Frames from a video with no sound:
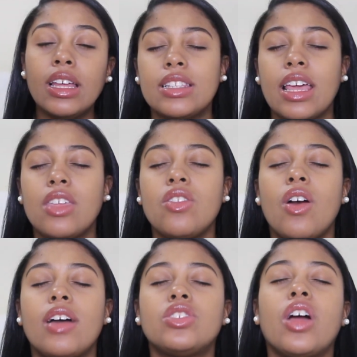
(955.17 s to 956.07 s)
It's like, you
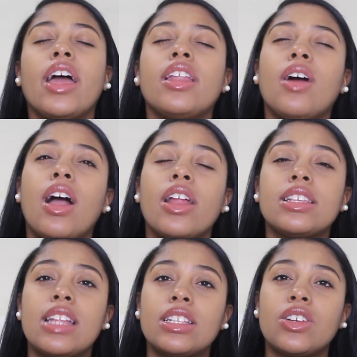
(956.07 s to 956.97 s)
know, I tried the
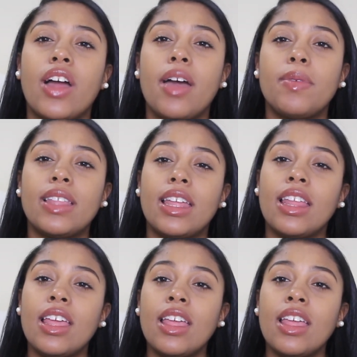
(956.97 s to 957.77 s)
hardest not to cry, but then,